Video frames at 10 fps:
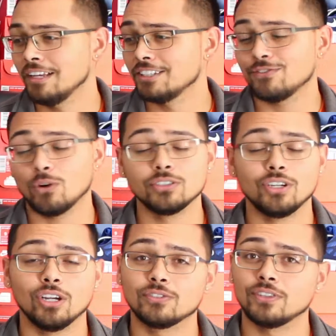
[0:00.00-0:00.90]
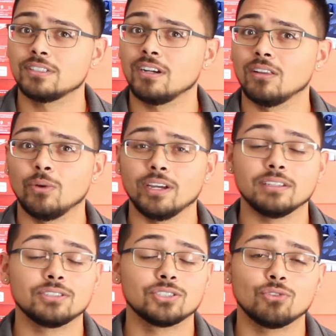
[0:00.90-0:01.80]
As far as it goes for this
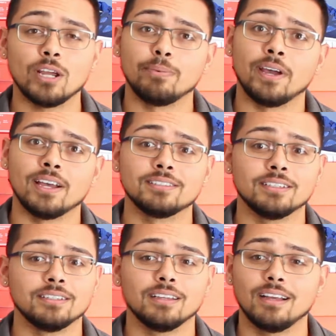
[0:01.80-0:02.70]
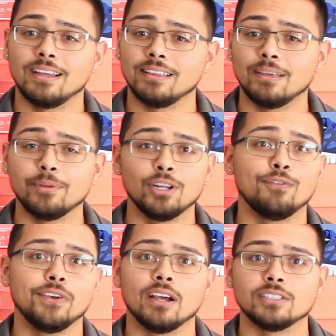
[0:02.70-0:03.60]
colorway, straight passing. Let me know
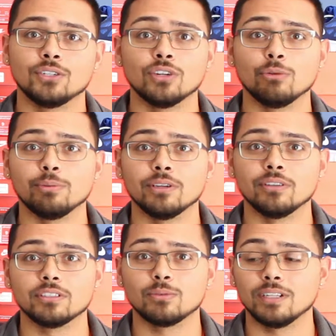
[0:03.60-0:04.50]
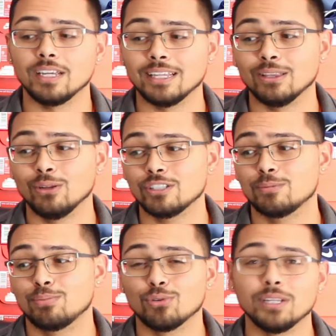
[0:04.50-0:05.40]
if you guys agree with me on this one. It
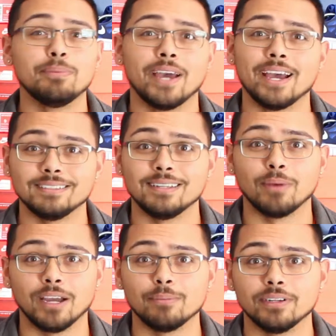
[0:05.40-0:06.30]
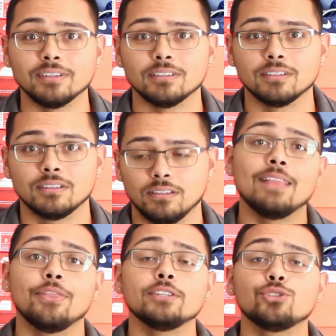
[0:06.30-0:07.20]
looks pretty bad in my opinion.
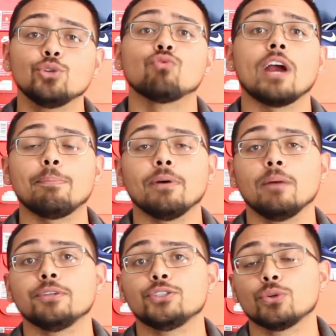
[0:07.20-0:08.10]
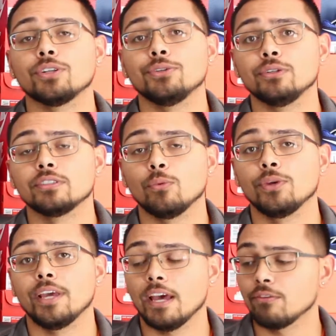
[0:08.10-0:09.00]
And then to wrap up the Jordan news that
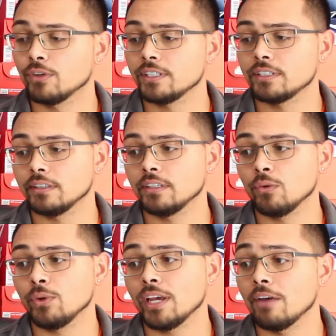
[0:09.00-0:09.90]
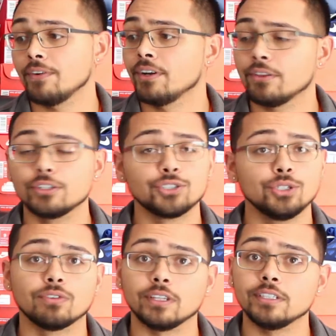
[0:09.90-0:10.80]
we have recently, we have another
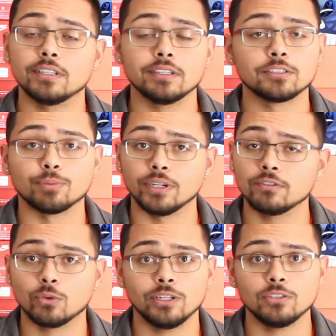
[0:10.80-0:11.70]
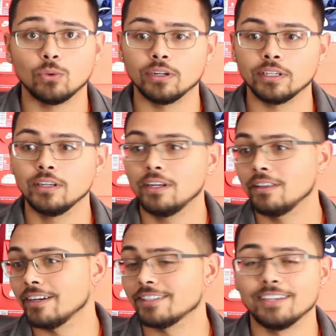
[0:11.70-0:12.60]
shoe releasing in spring of 2020.
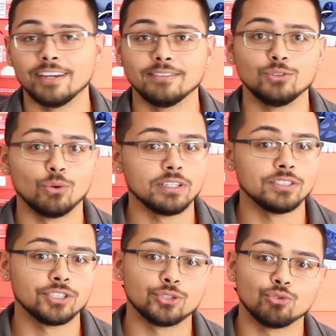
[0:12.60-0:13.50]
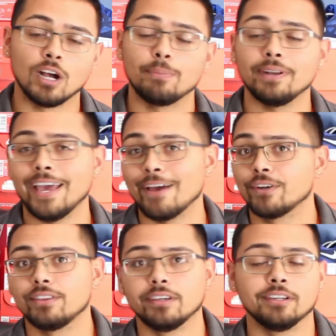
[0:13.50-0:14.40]
Like I said, Jordan is just dropping
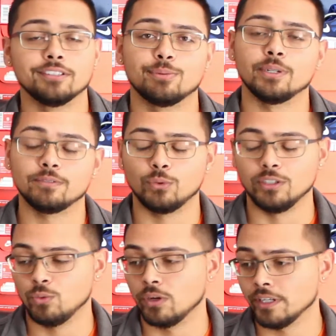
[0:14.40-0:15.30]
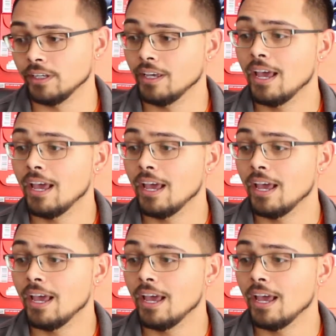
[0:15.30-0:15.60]
everything in spring of 2020.